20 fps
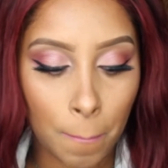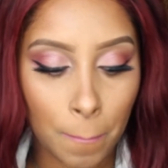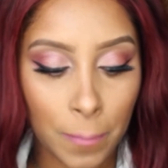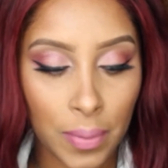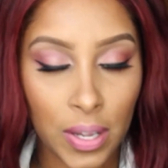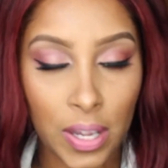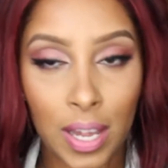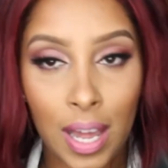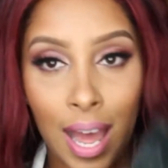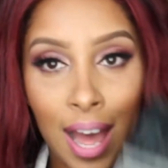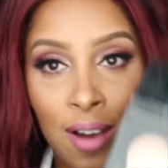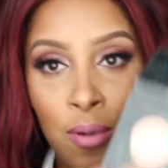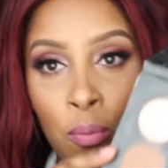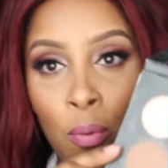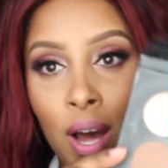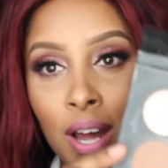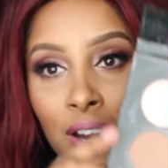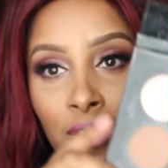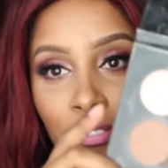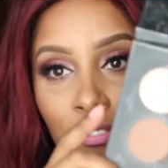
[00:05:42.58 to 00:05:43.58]
but I
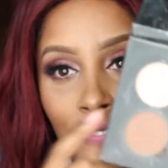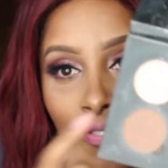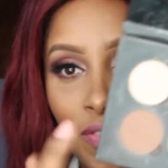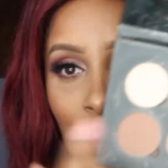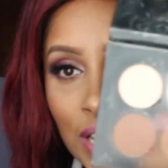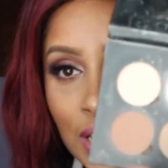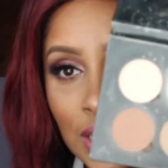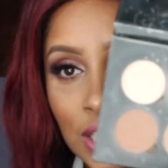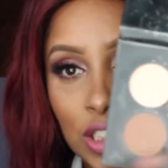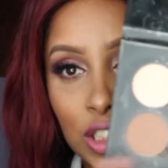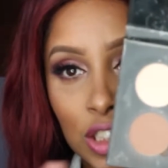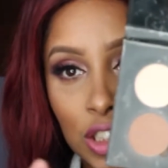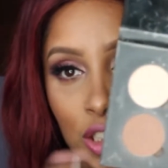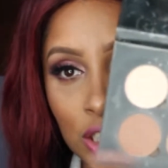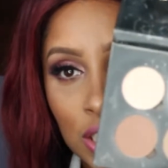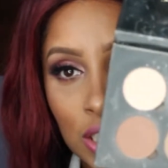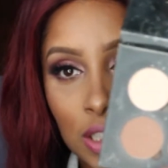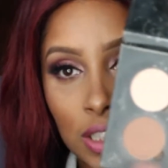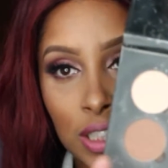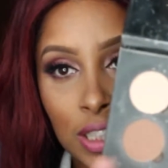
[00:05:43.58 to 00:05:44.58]
want to finish
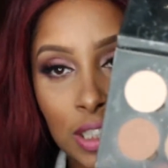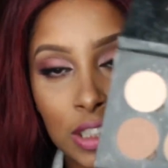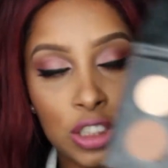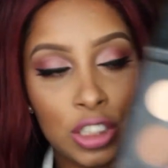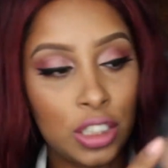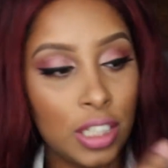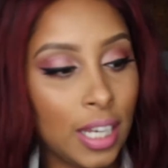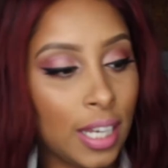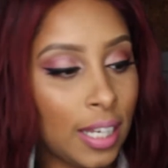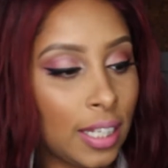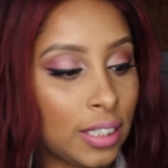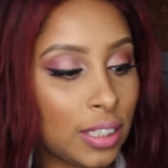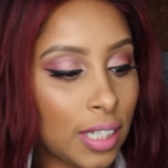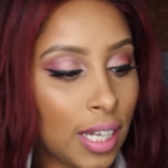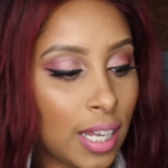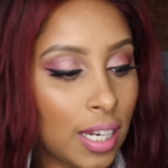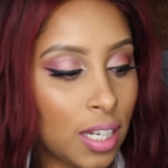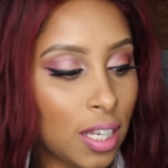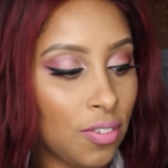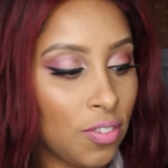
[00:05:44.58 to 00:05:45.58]
these shades.
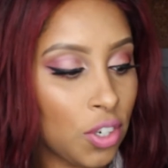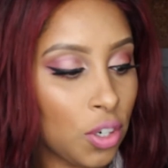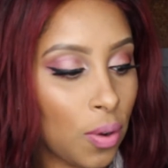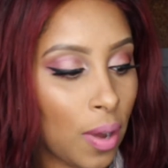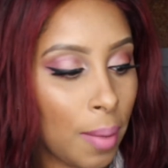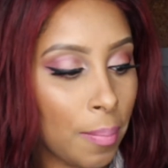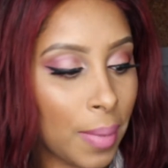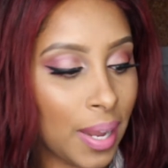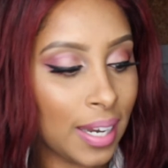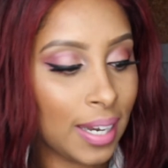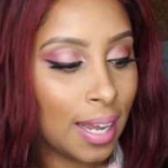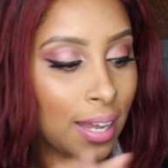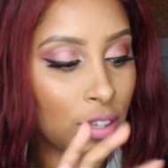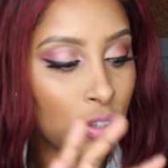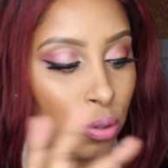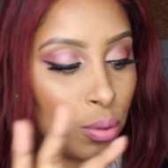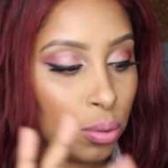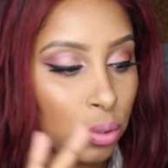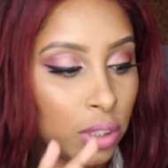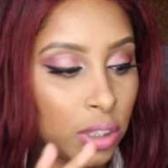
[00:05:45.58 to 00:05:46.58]
And even though I might not
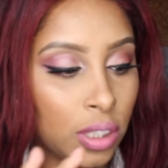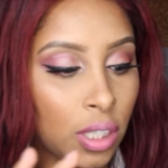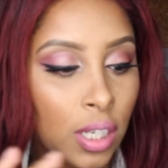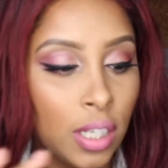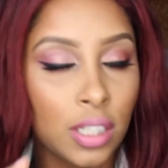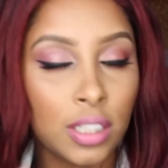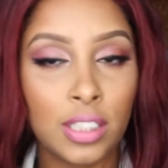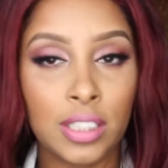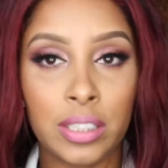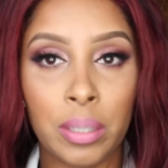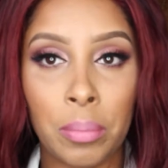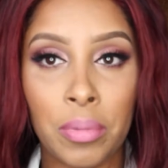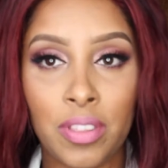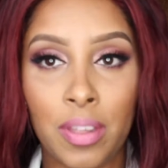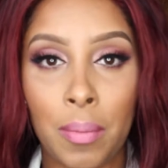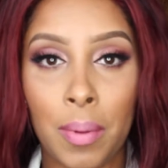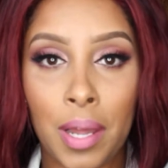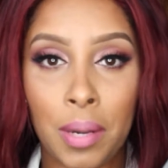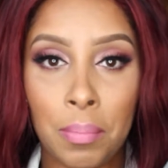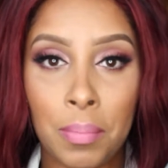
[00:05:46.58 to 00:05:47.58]
use some of
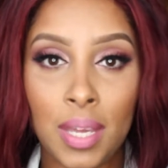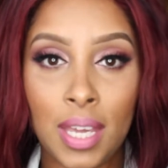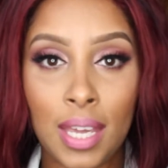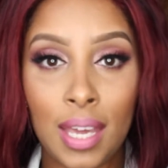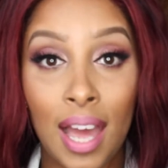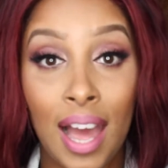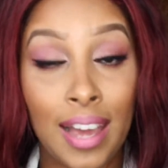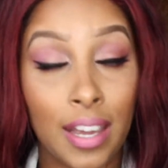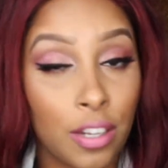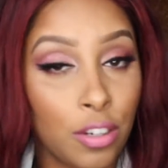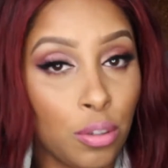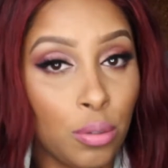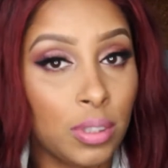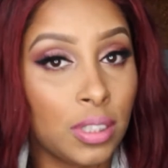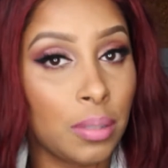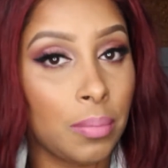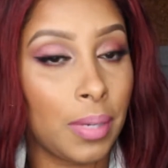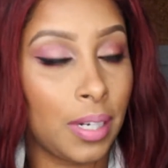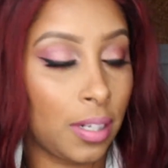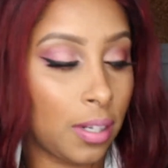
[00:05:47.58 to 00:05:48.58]
them on me, I could use
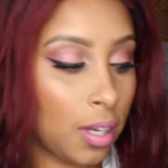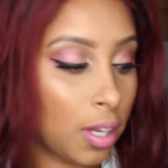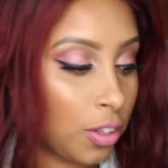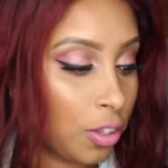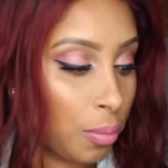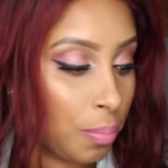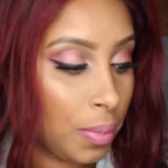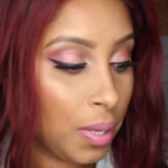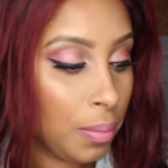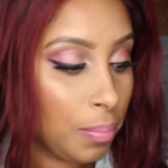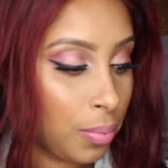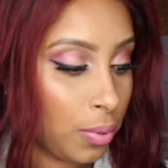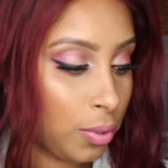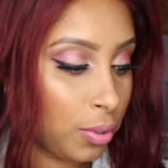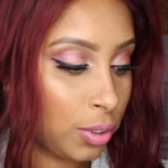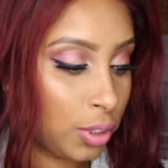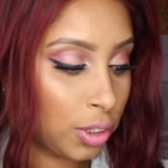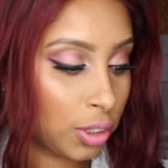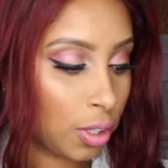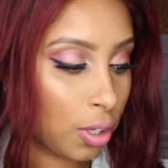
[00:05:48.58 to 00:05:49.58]
them on other
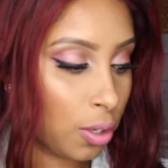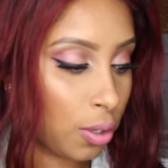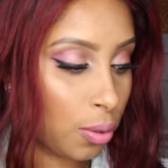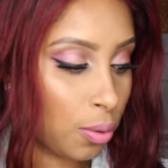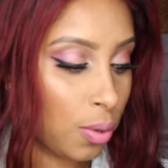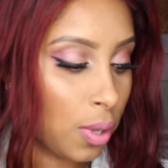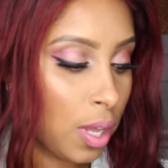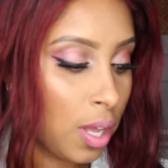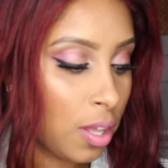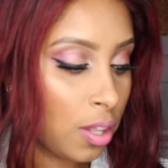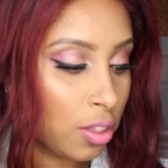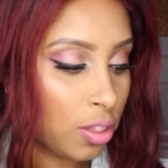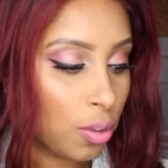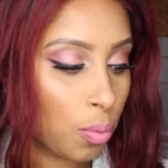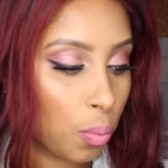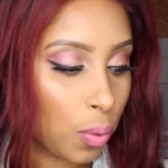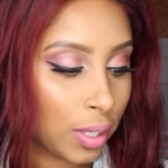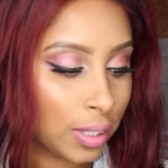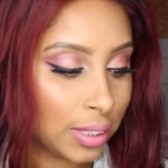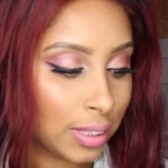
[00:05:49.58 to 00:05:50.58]
people. So the
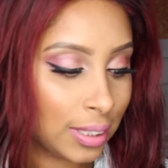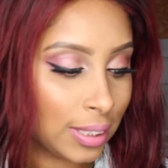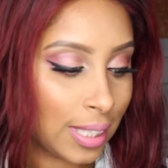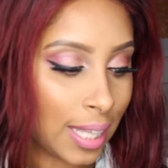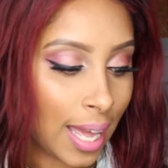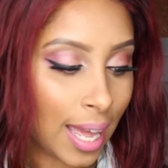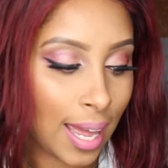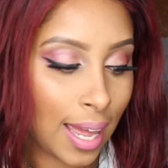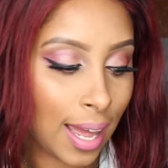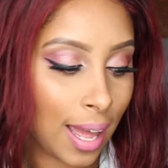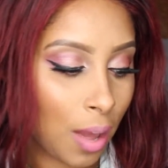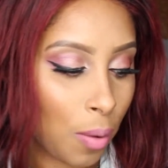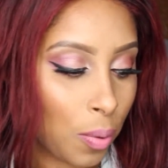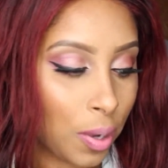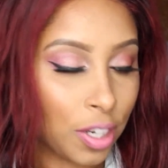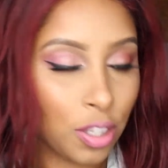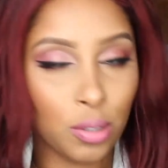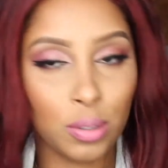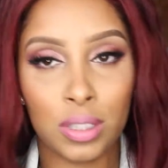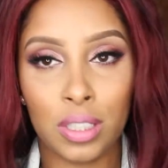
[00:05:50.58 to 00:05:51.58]
ones that I
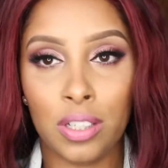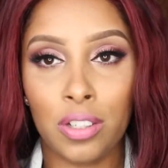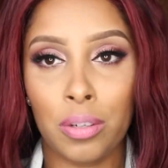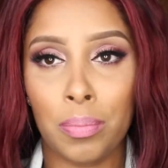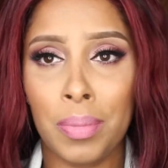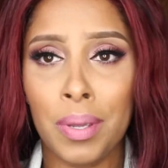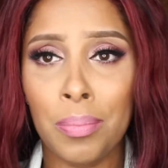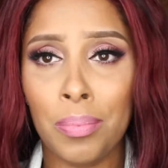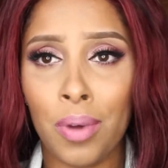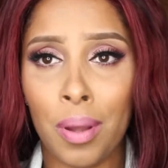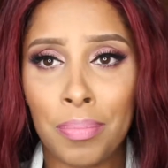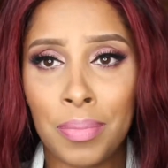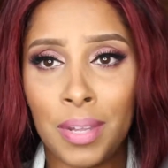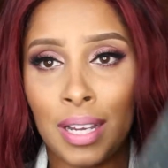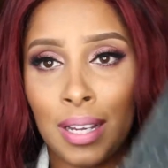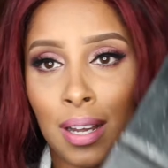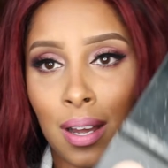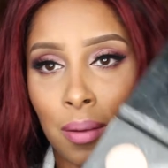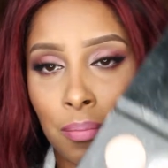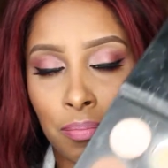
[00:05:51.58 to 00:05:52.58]
want to use on other people,
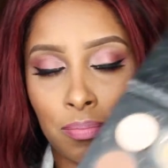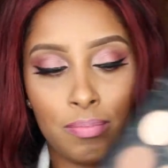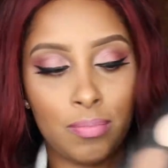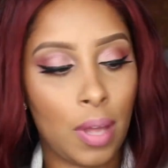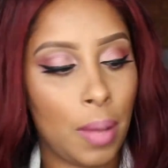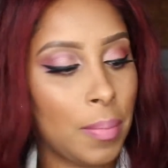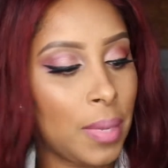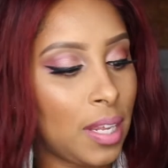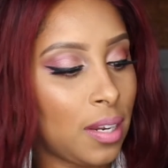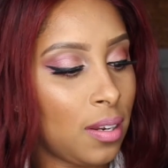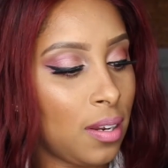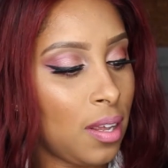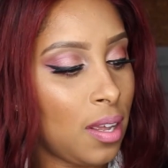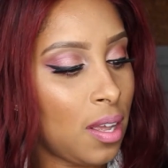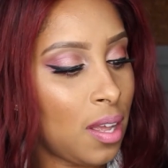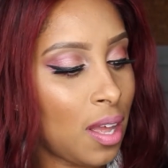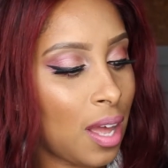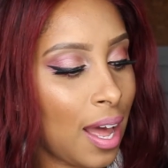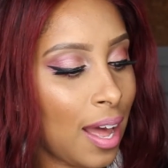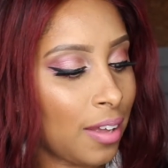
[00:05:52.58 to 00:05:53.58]
I mean,
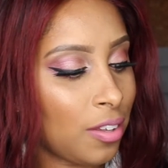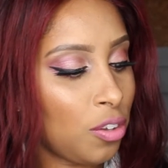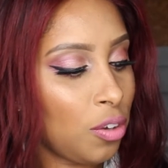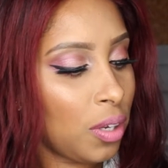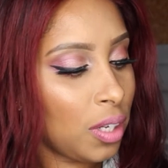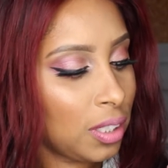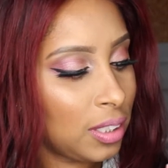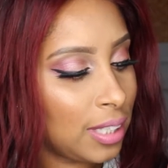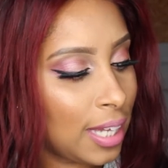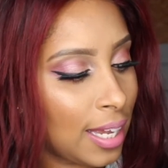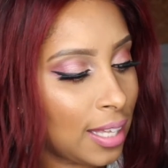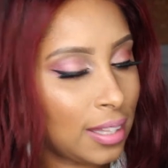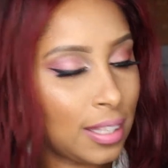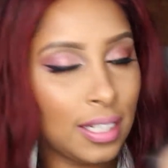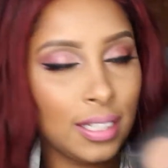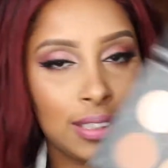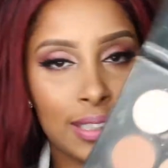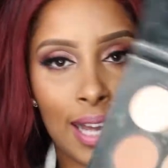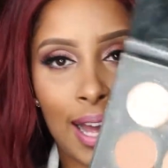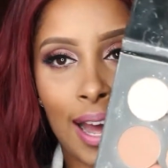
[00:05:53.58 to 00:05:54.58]
you can take
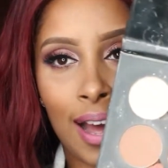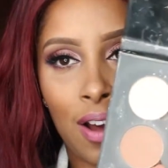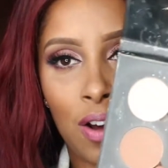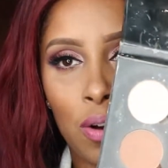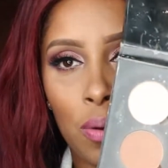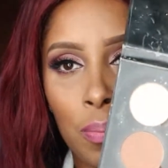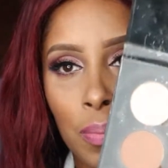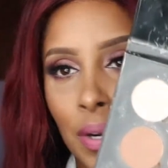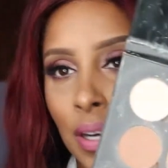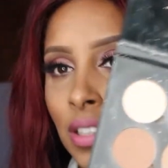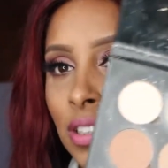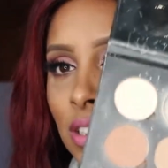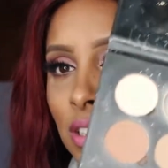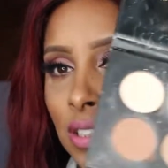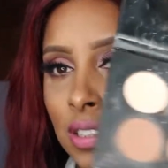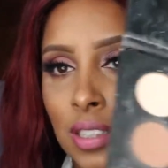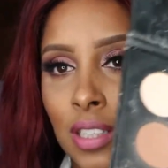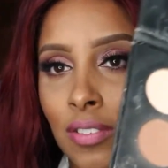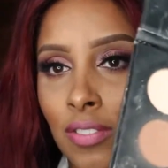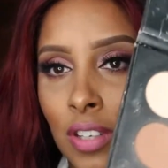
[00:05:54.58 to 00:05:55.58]
these out, but I
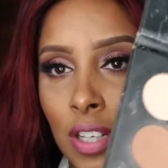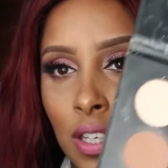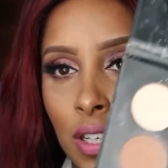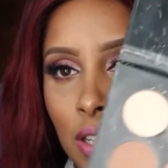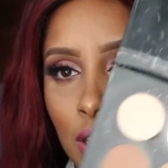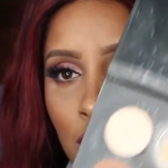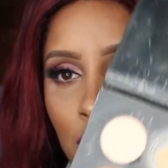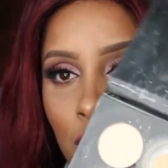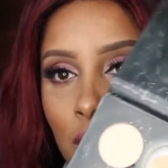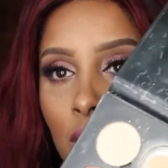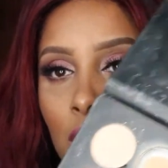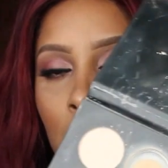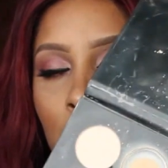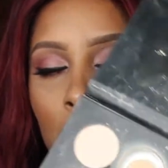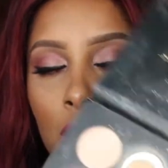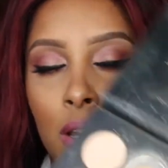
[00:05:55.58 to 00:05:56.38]
just leave it in here.